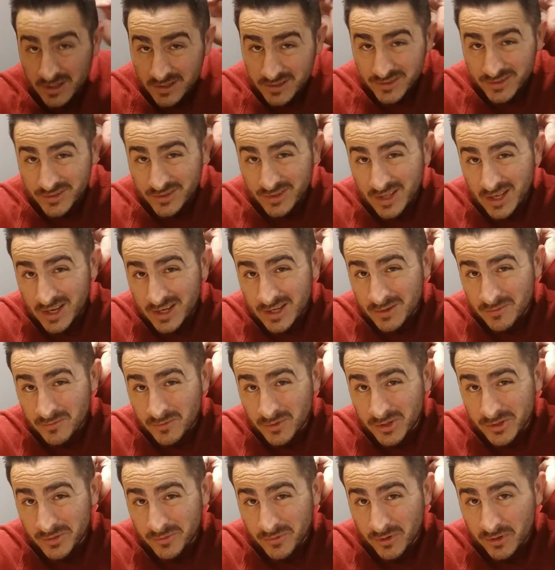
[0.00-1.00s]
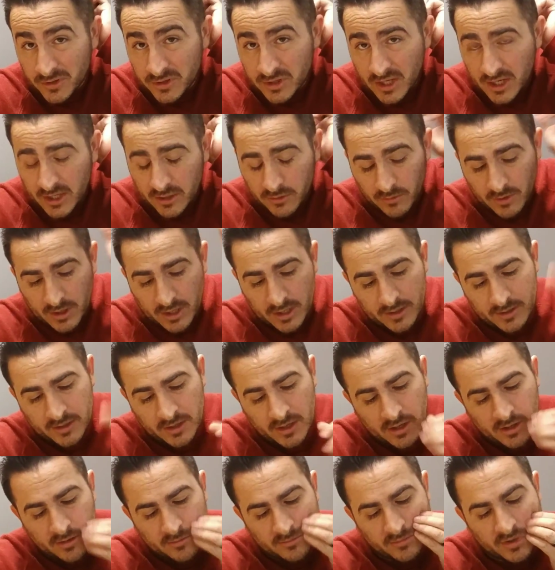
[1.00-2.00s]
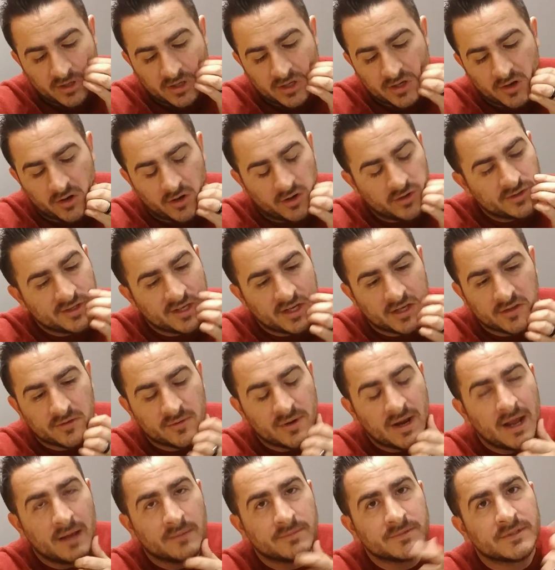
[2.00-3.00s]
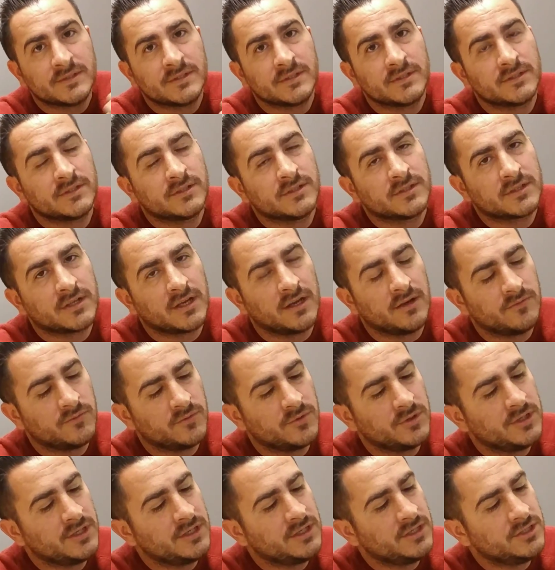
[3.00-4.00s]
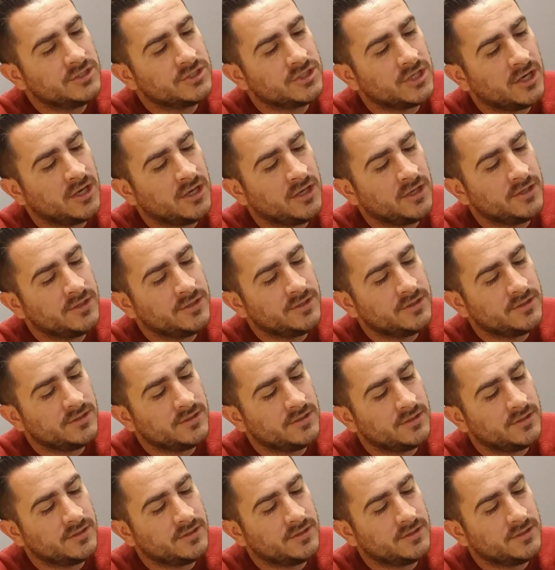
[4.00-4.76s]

So that didn't really work that great. But all the other apps, the Discovery, Jaunt,